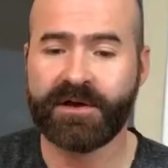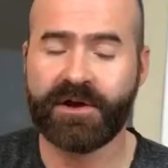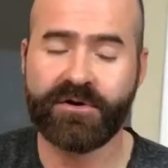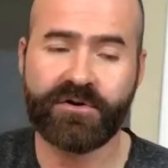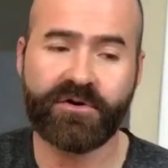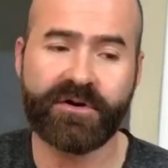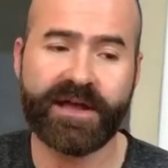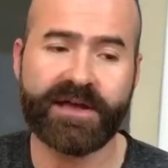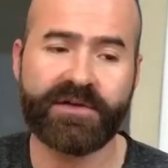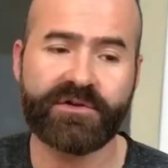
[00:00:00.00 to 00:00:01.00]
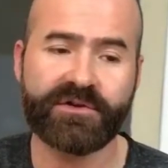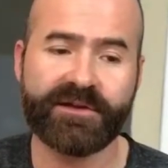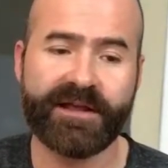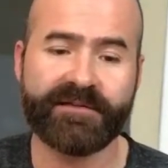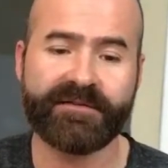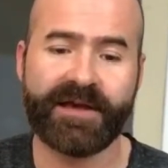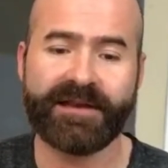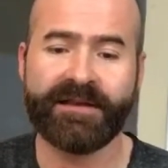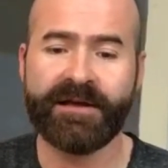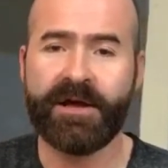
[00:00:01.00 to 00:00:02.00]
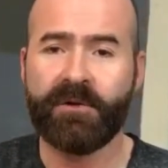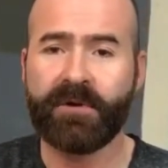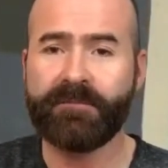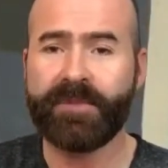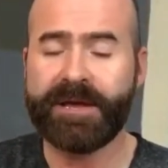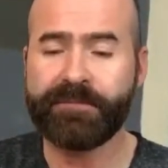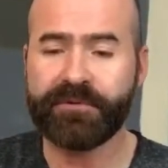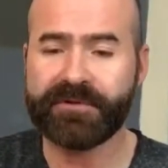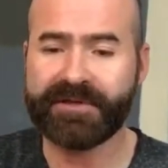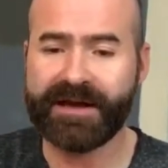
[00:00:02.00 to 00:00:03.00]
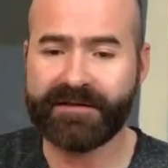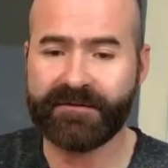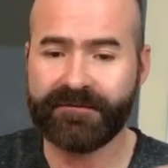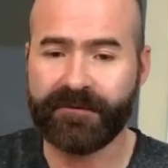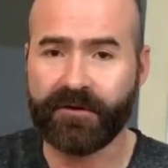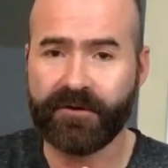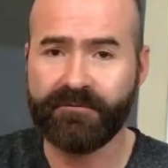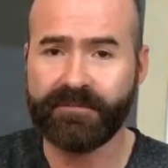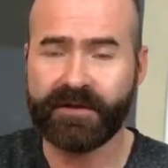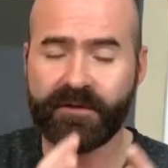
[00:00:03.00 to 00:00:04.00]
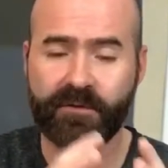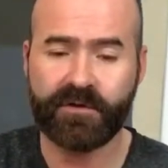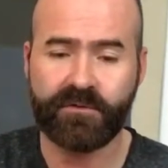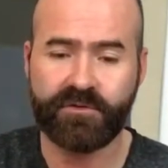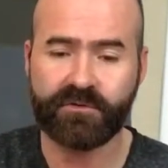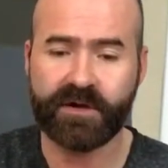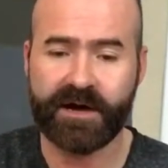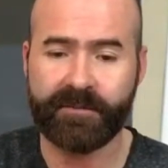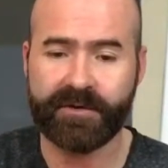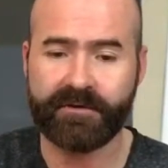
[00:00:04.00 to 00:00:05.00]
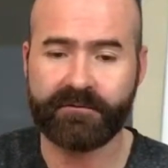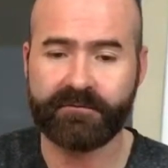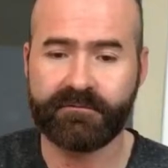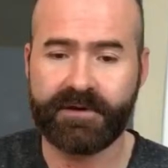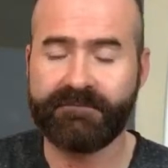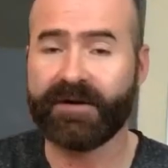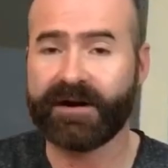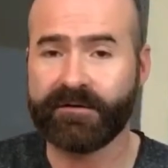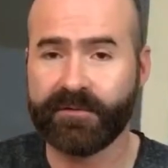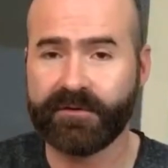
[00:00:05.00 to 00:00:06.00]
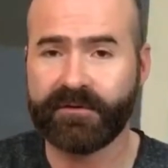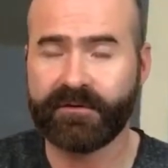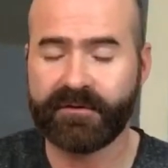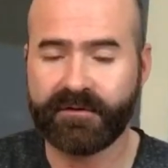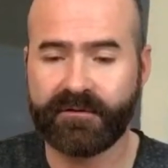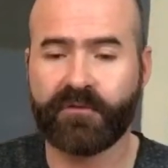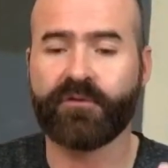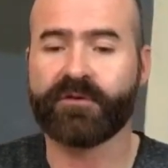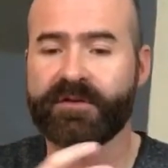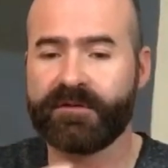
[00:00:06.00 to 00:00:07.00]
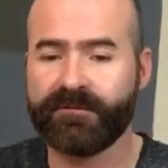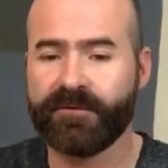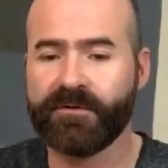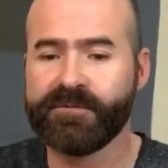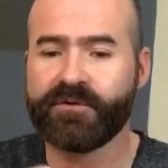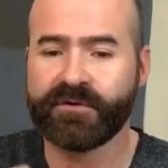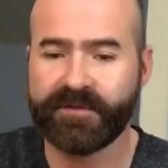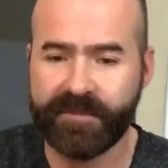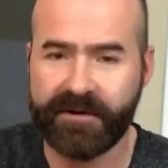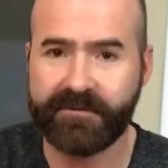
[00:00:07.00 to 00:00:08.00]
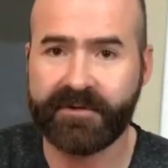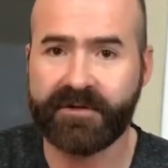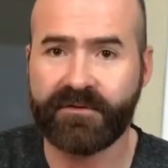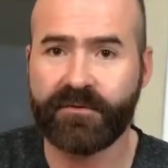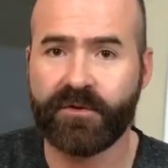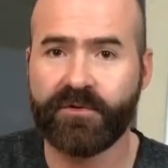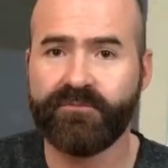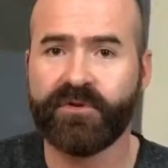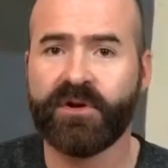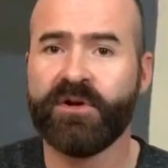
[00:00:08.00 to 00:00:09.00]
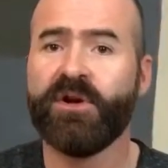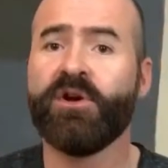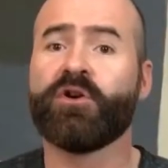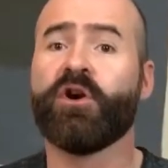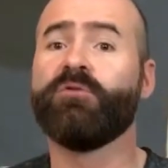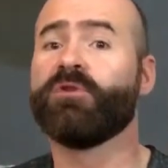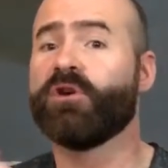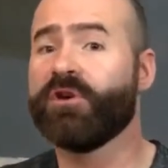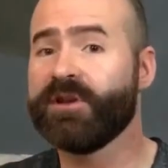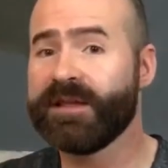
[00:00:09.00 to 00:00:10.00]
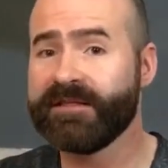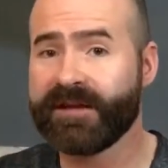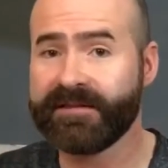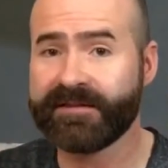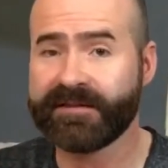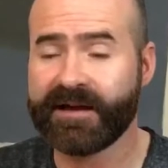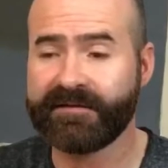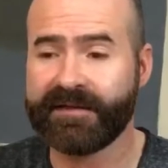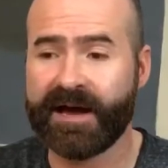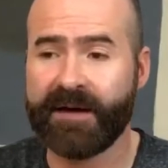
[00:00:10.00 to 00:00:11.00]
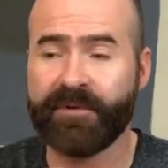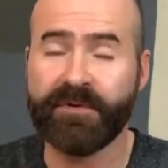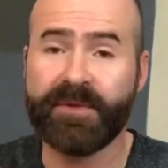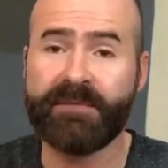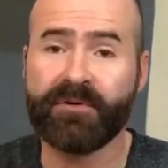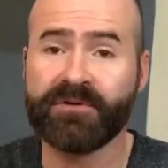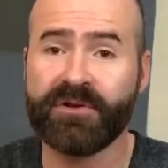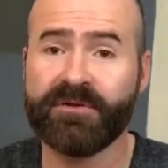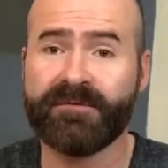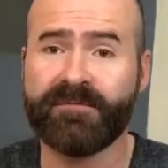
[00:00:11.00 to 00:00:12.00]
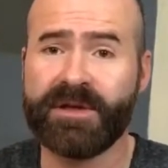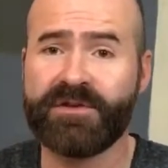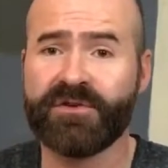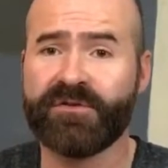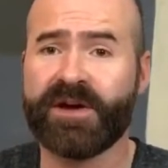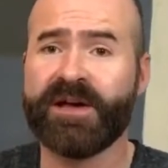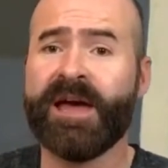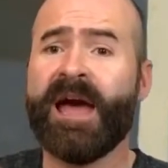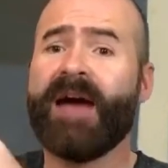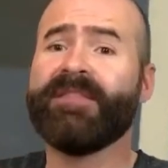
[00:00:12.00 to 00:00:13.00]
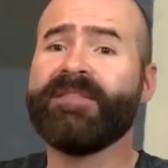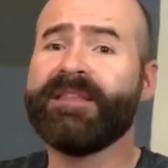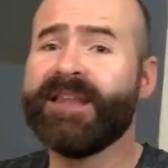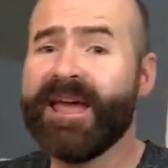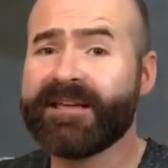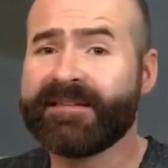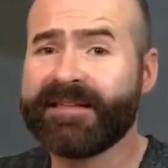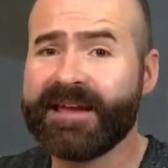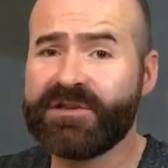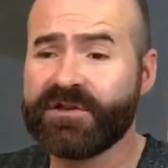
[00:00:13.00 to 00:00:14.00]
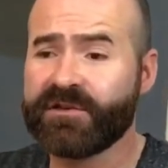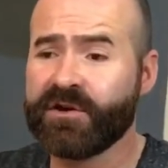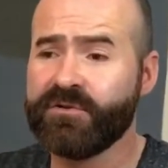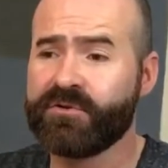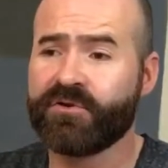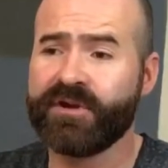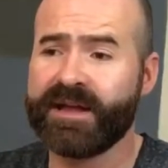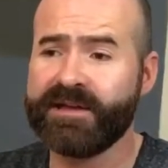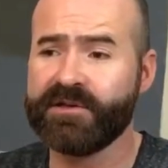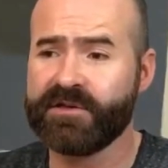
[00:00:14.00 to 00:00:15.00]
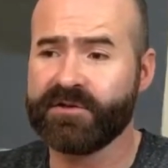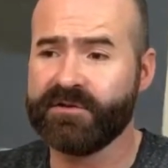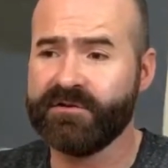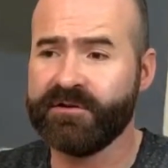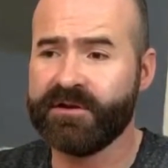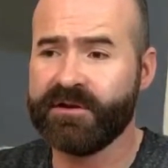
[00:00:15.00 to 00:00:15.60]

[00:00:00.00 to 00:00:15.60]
Co-creation is then when people start to form in those social capital environments, the trust is formed, the transparency is formed. Co-learning then starts to happen and people learn from each other. And then the next stage is co-creation.